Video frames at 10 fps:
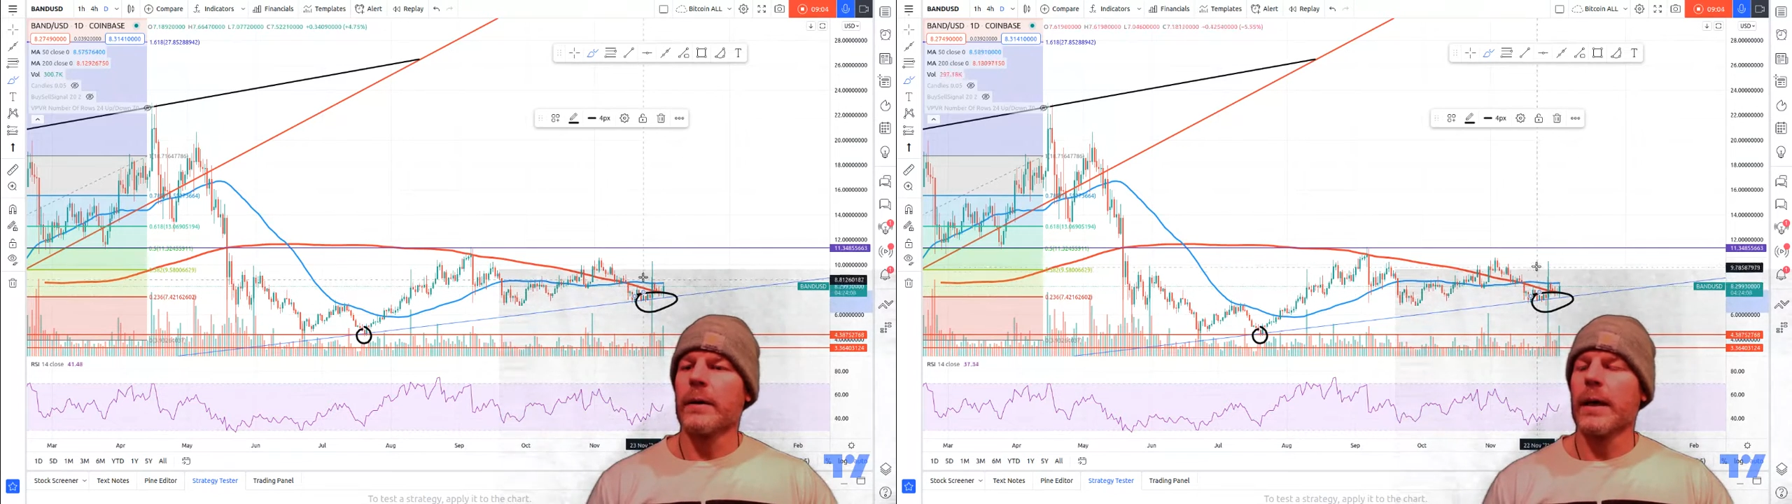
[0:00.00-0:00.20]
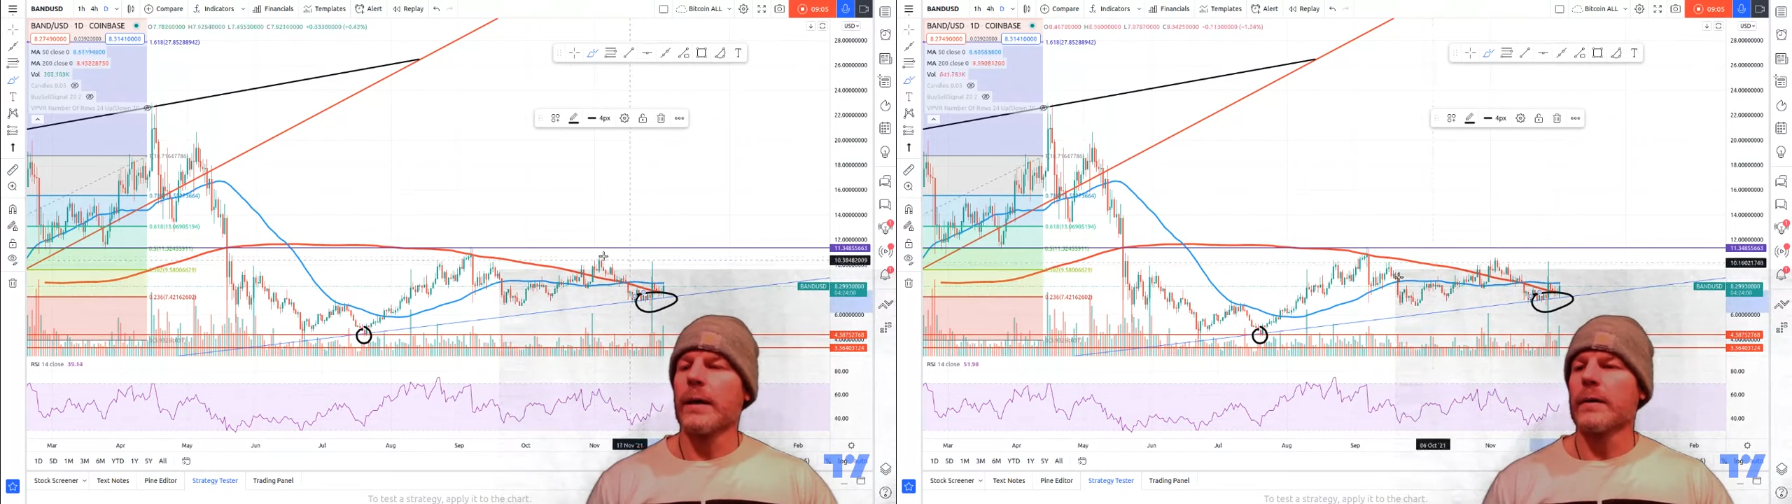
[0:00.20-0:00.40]

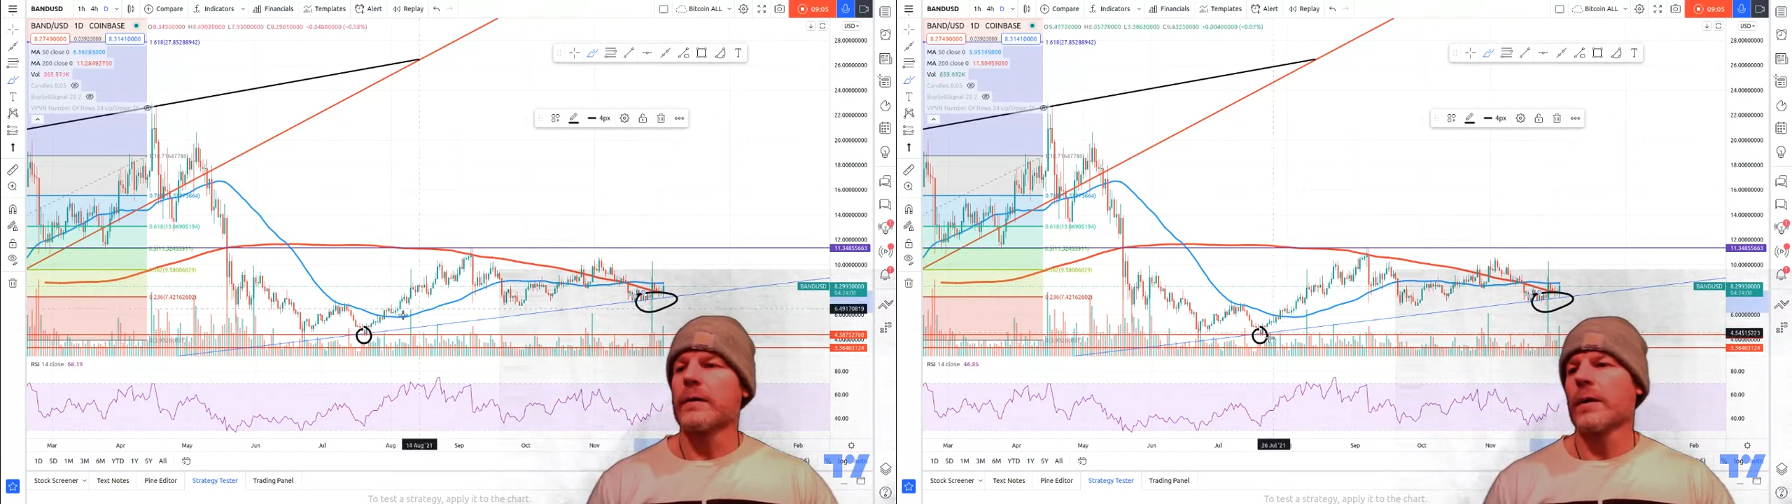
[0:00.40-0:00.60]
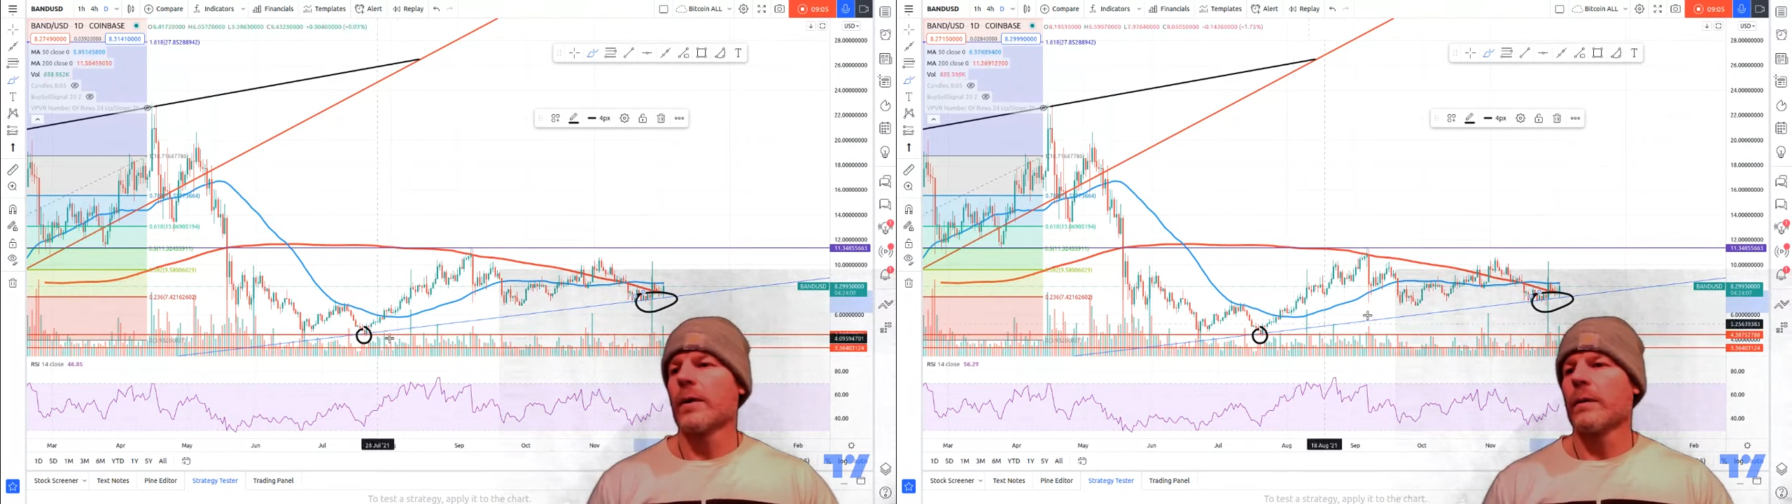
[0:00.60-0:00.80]
I
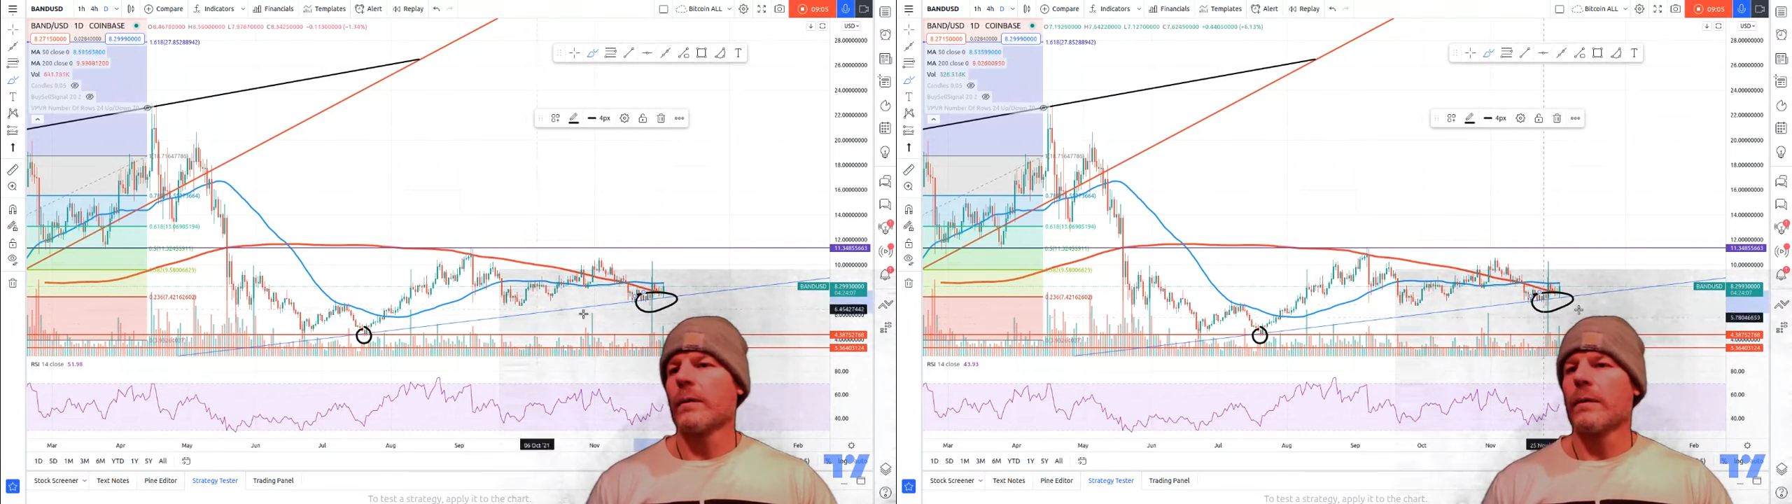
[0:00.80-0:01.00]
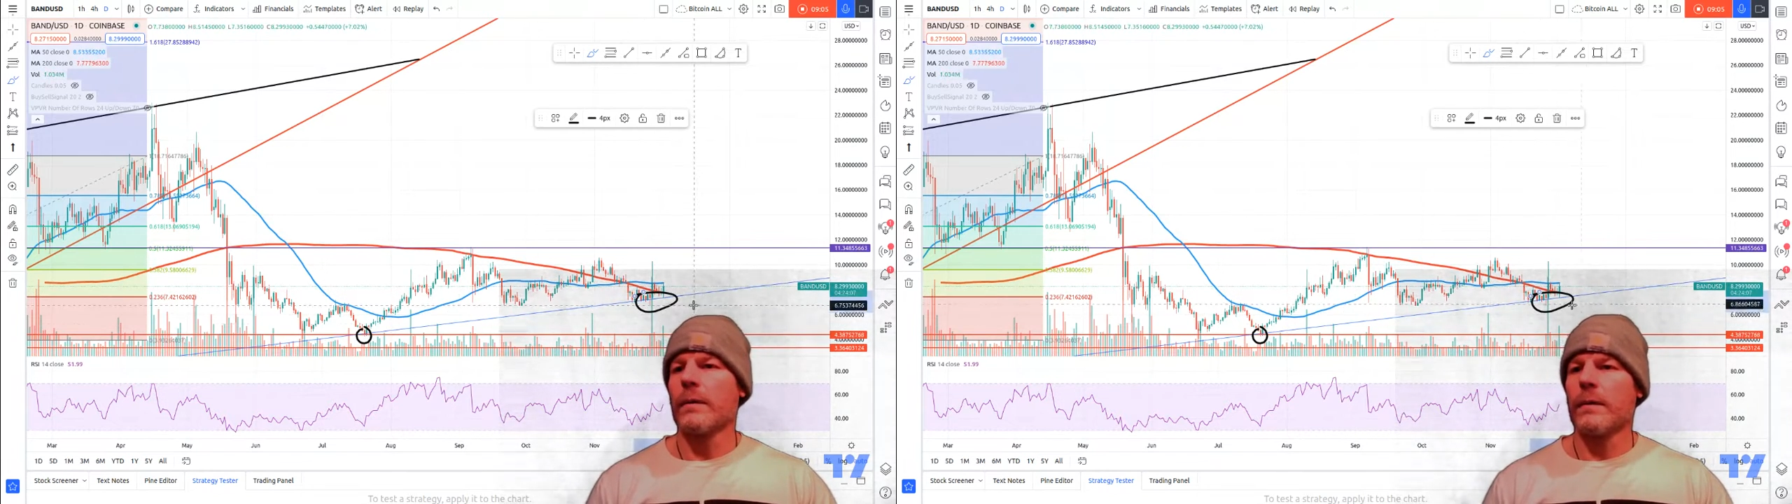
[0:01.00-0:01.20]
consider
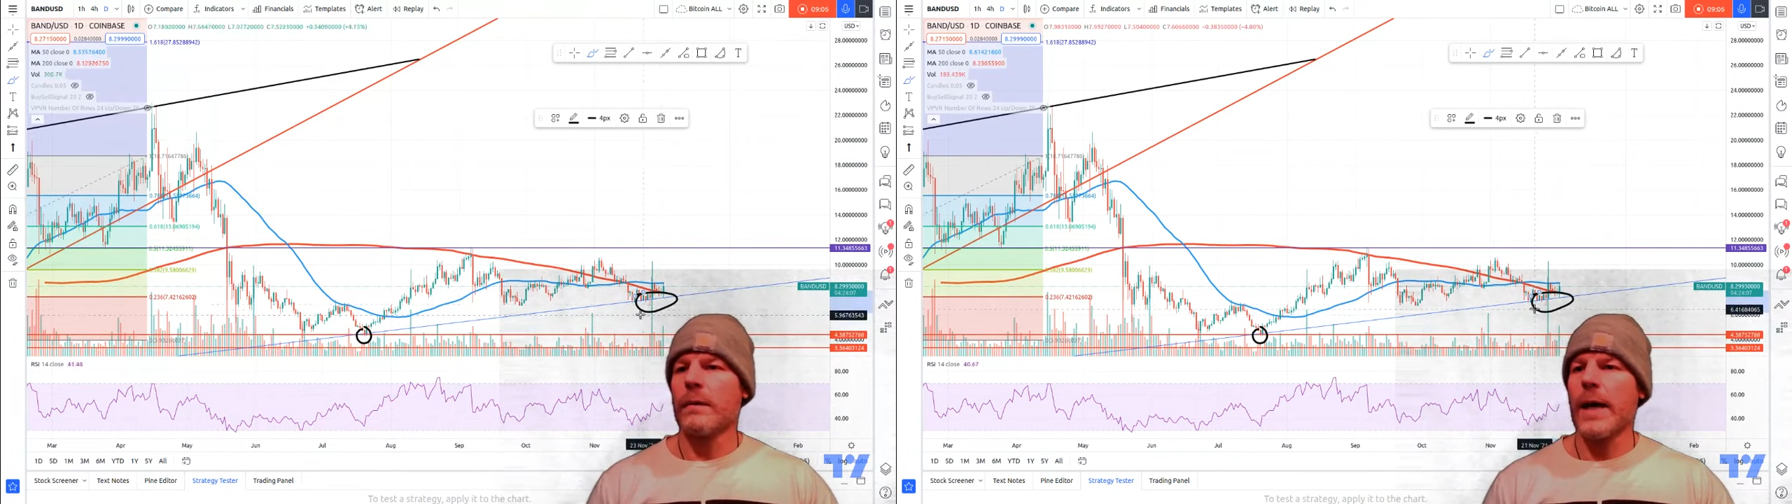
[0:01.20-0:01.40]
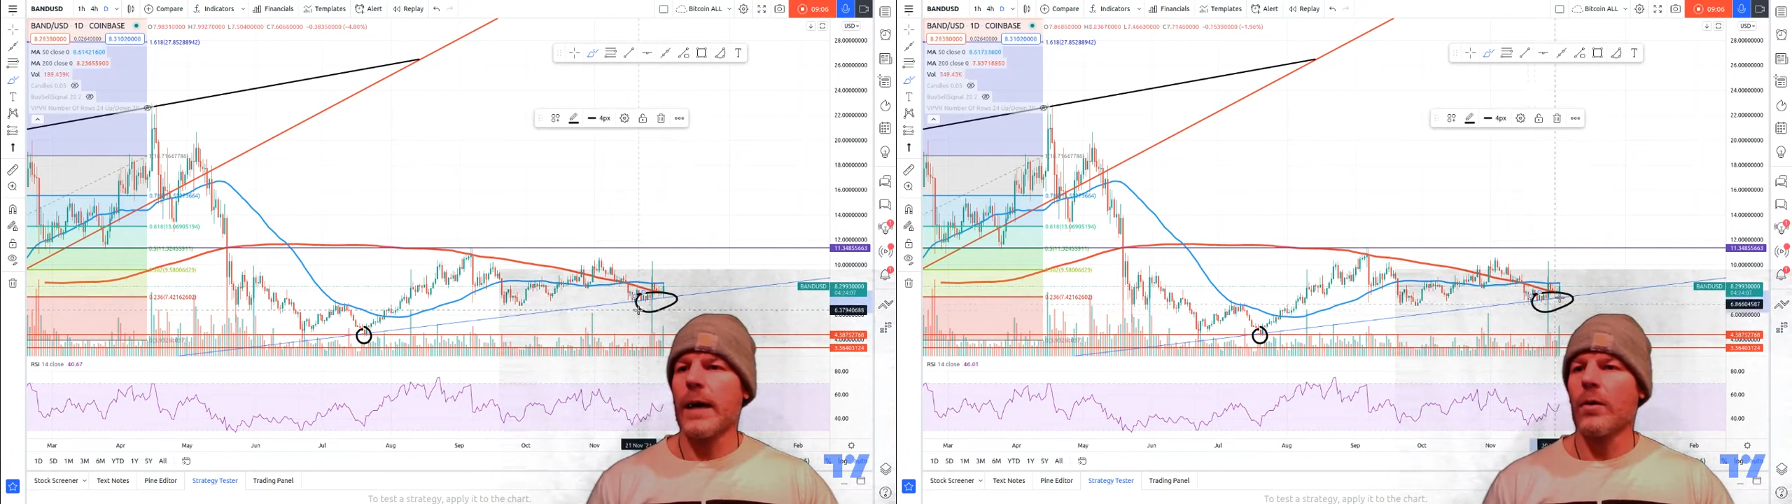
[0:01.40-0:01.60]
that